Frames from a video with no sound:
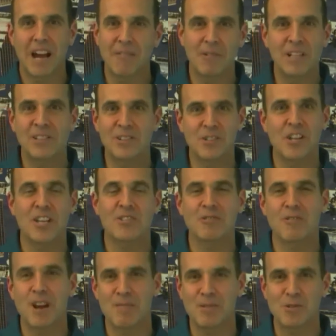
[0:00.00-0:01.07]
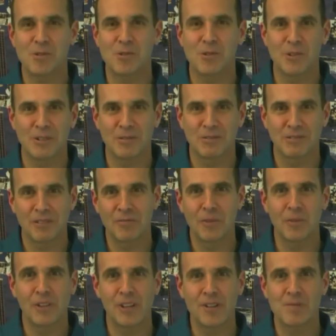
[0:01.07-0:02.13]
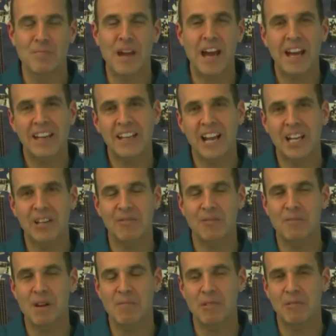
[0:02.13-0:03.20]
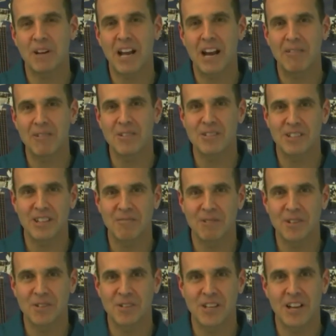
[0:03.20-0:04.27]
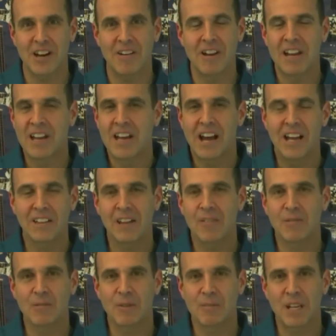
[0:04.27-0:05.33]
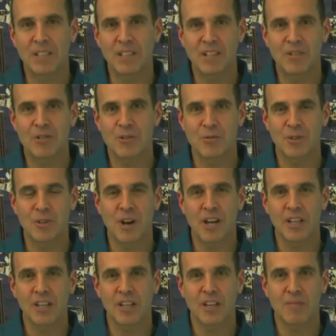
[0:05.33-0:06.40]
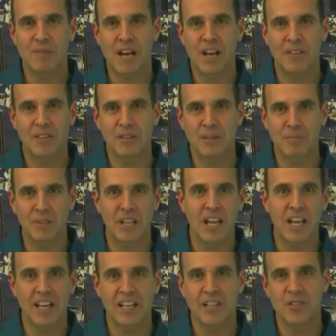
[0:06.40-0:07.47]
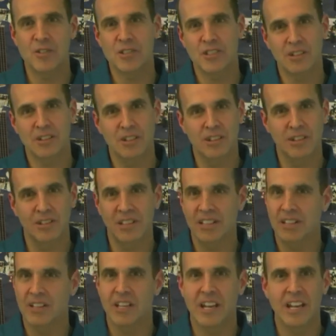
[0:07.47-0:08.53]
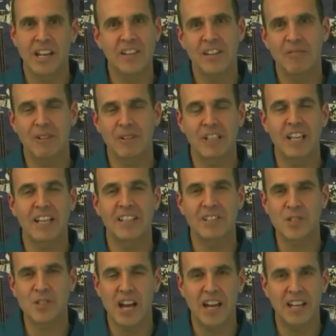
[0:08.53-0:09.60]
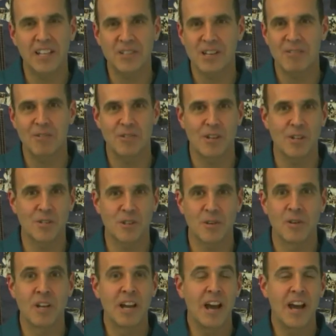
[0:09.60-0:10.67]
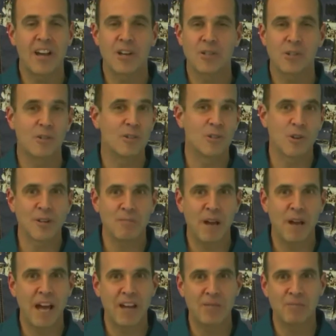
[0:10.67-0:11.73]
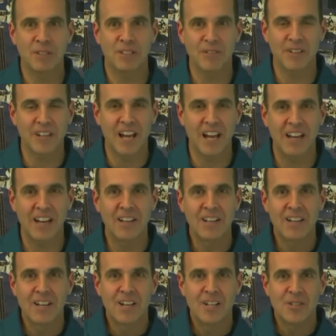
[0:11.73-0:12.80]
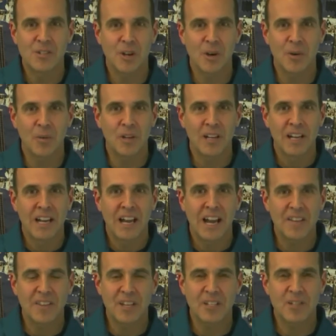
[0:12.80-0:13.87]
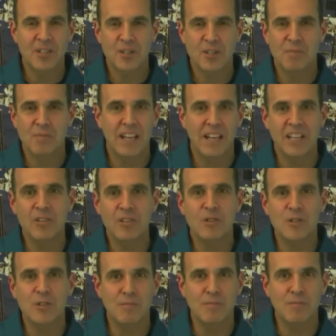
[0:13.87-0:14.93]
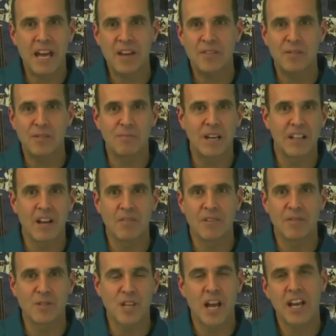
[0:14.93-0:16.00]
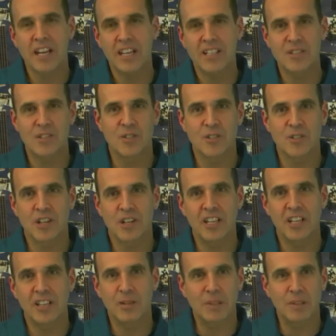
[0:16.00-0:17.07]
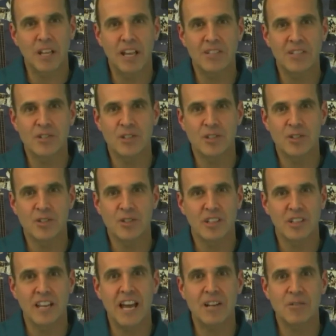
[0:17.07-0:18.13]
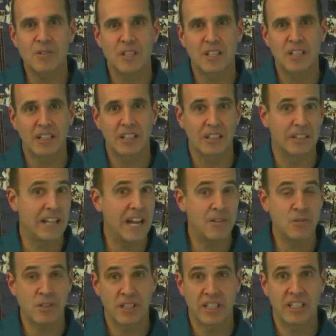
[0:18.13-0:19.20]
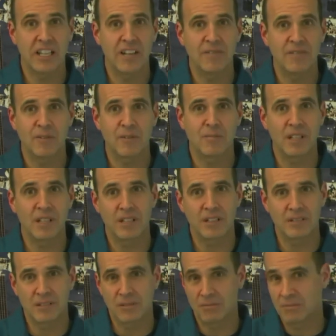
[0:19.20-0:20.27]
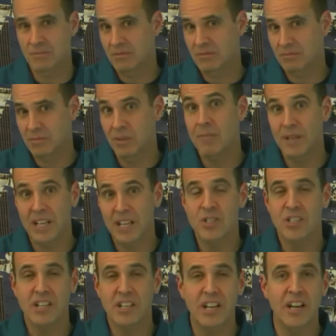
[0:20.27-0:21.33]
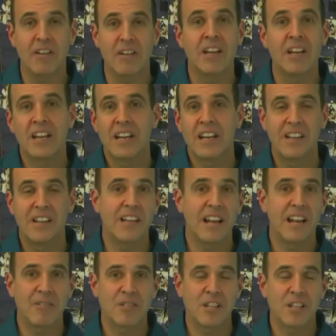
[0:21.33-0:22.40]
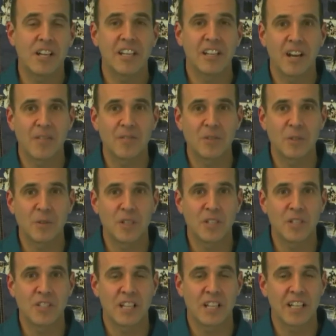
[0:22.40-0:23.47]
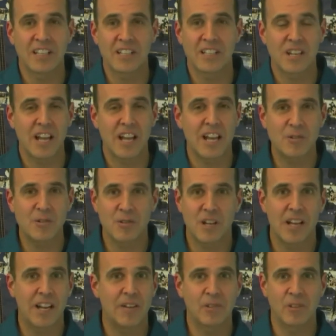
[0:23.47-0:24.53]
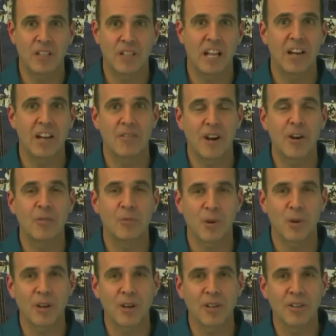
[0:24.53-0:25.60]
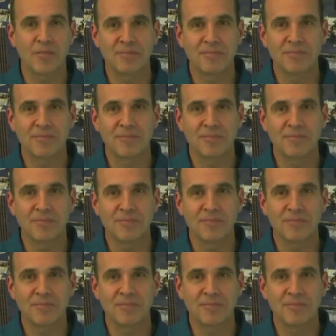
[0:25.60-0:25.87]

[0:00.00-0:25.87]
I went to Chase Grammar School a few years back, and I can remember when I was was there. I loved when my teachers were talking about the planets and, and, and anything related to science. I was also I also enjoyed math, believe it or not. So. I think just my interest in math and my love of science and studying the planets just uh, naturally naturally led for me to, to become an engineer. And then I was lucky enough to get selected as an astronaut after a lot of hard work.